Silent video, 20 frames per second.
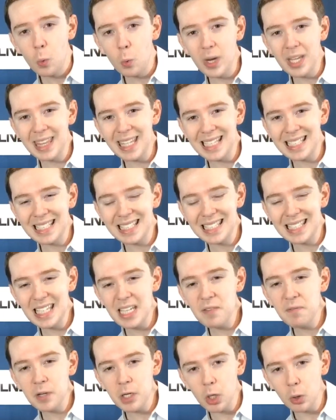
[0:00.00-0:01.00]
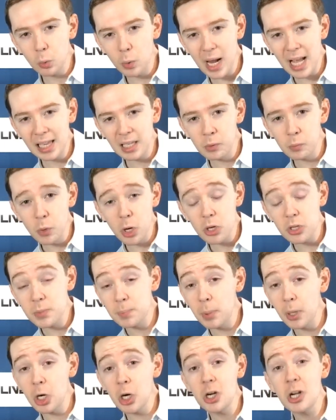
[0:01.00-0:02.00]
with Steve Carell and
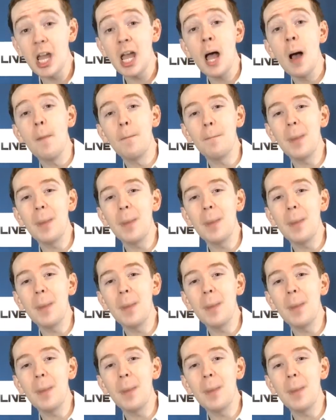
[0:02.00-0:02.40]
Rose Byrne.